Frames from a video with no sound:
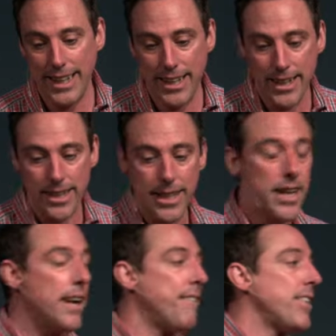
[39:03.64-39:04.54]
in.
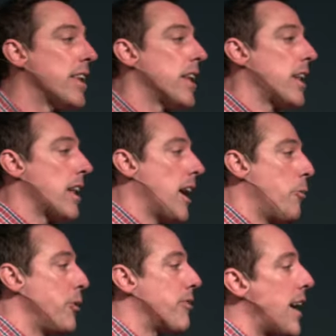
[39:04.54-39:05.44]
I
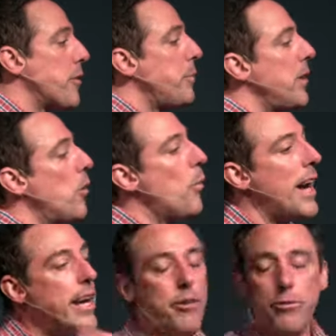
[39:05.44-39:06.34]
would rather be away